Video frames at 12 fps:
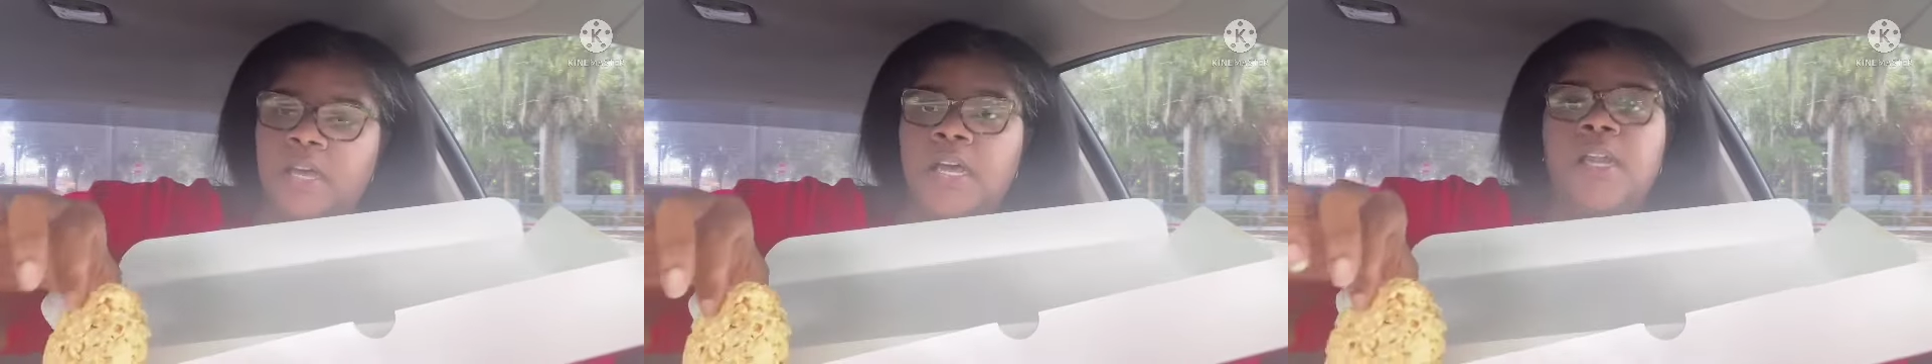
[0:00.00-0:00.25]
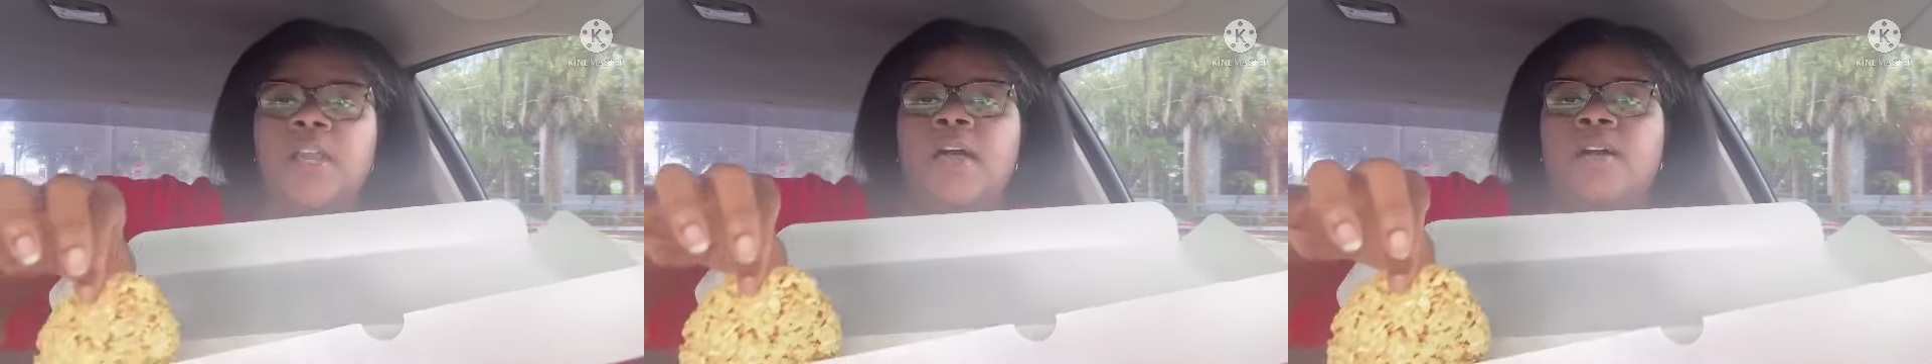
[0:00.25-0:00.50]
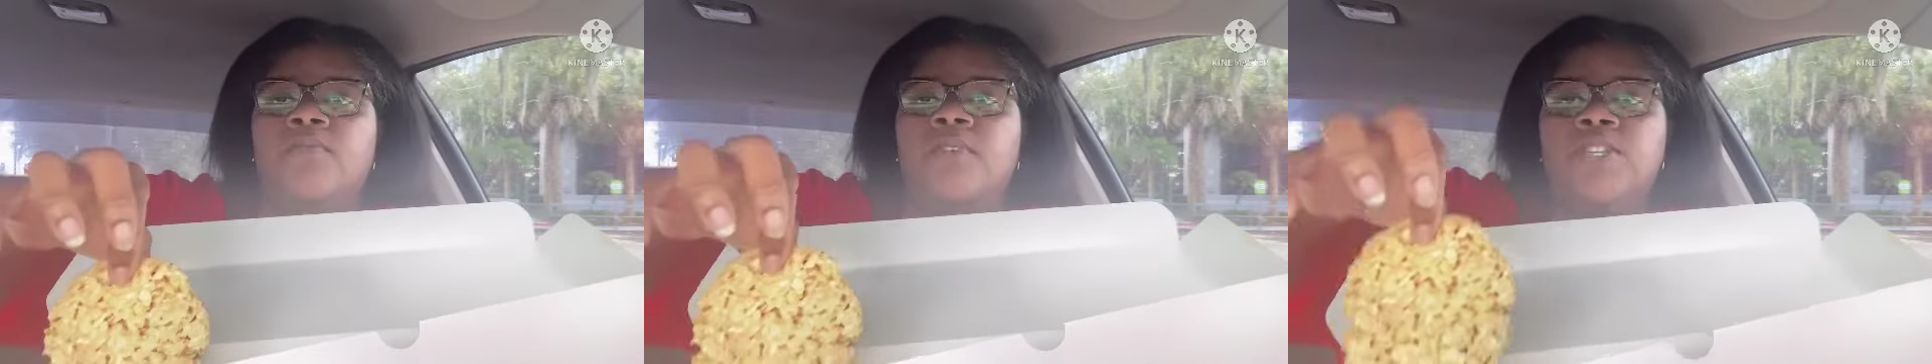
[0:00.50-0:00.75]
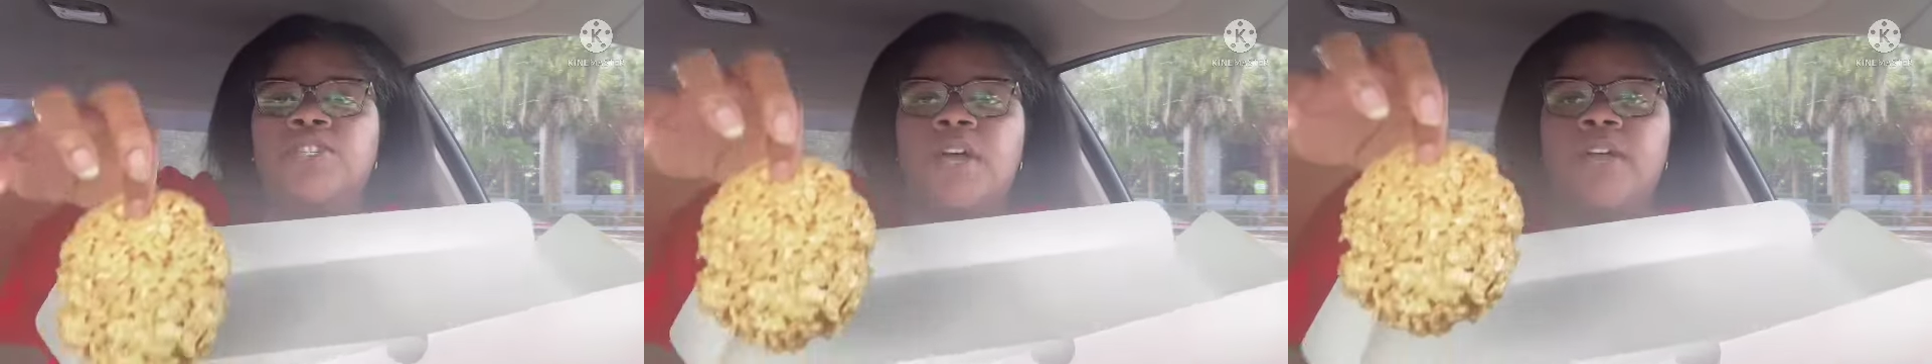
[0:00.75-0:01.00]
it looked like
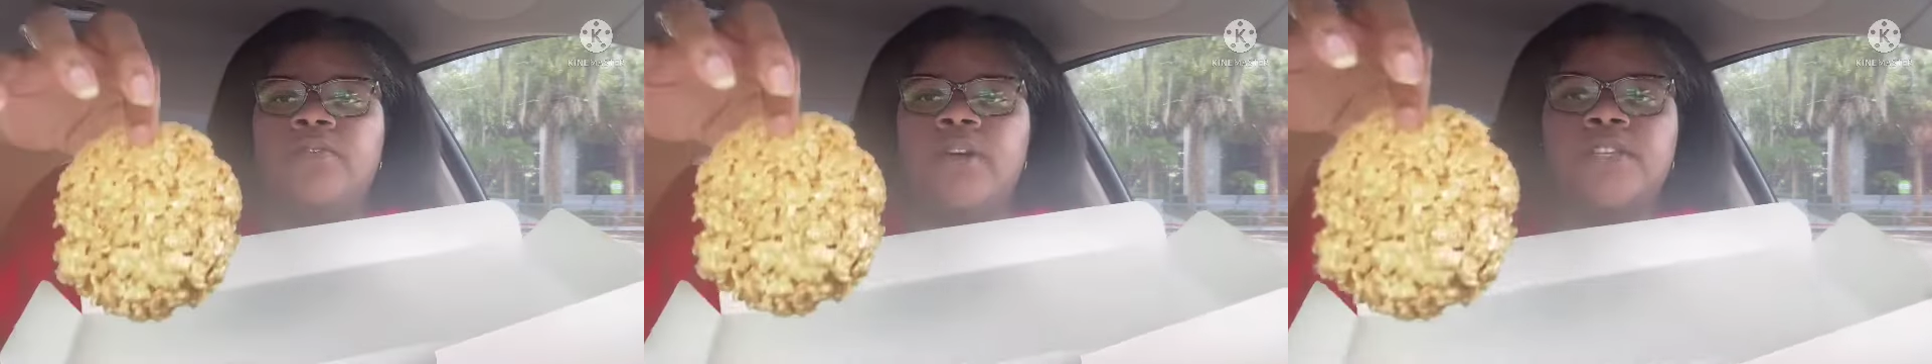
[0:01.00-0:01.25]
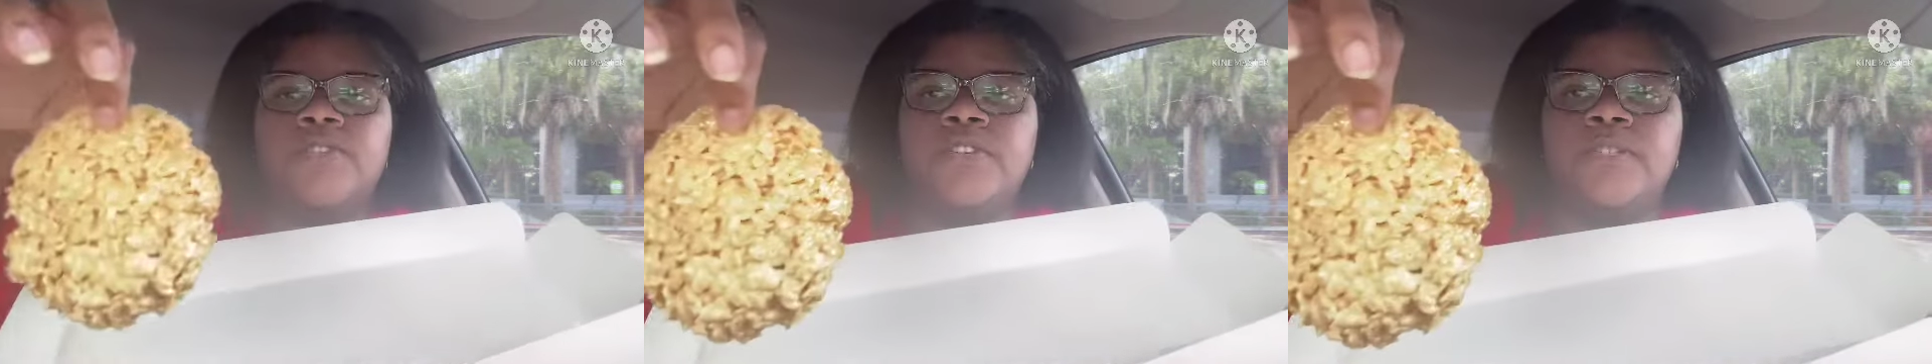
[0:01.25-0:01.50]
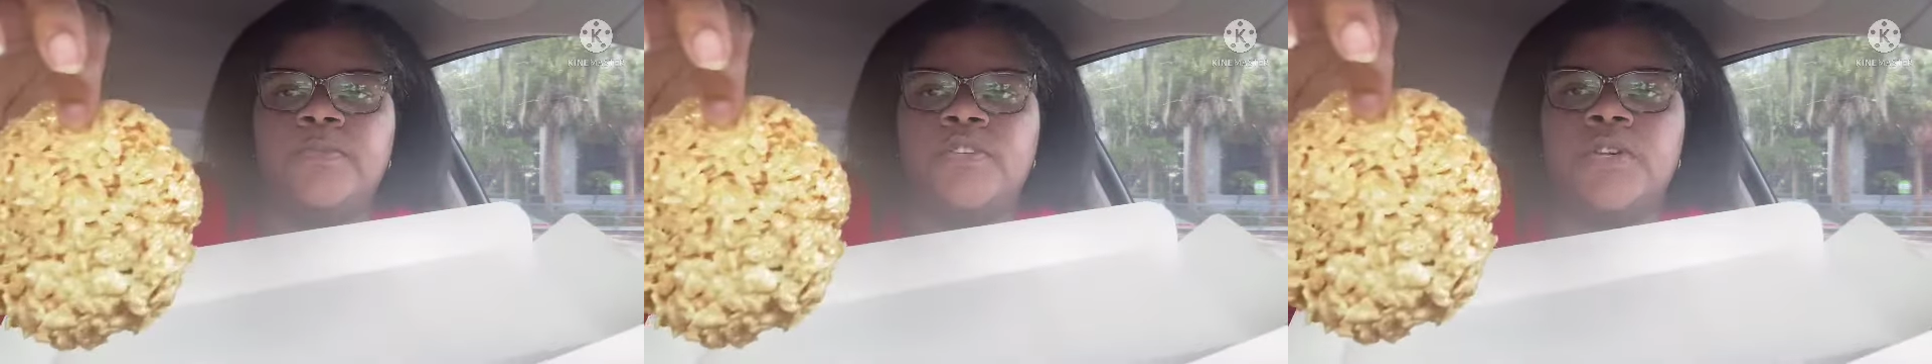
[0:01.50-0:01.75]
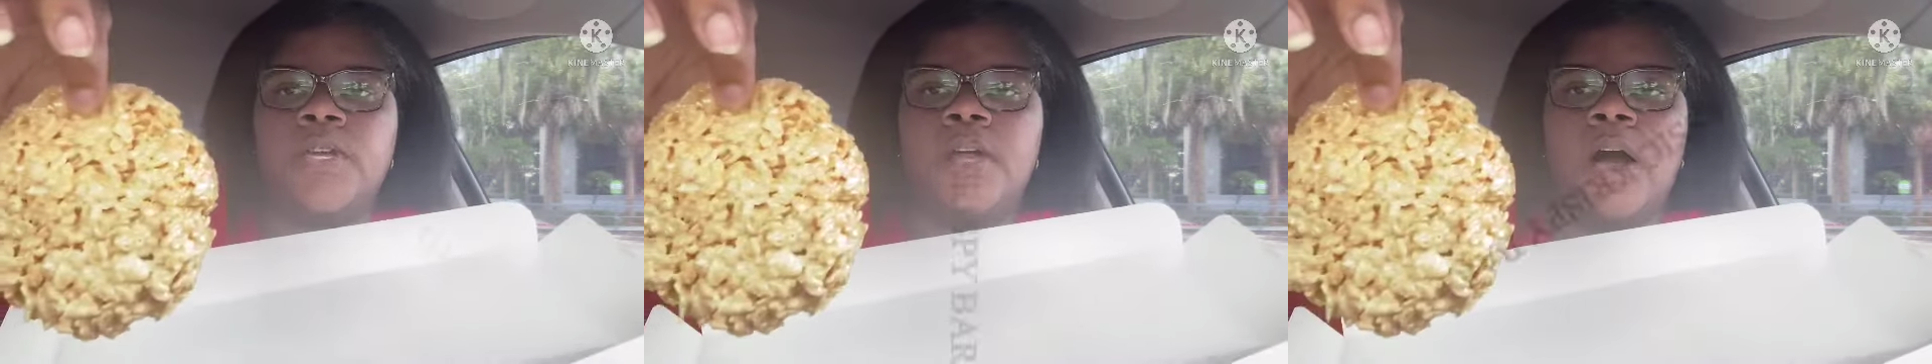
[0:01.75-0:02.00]
a giant Rice Krispie
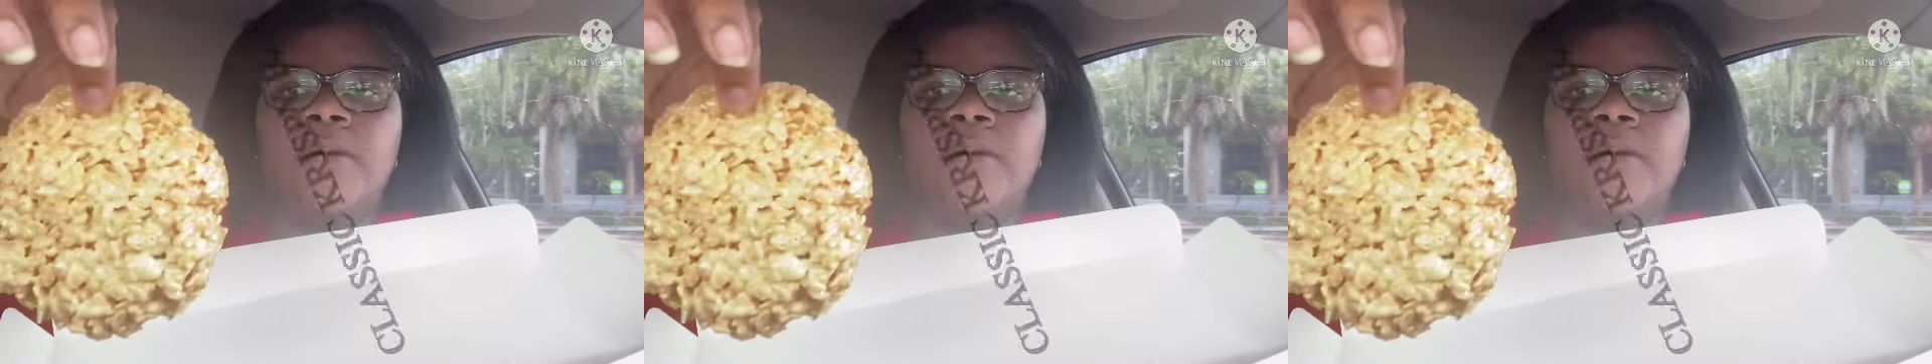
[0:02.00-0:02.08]
treat.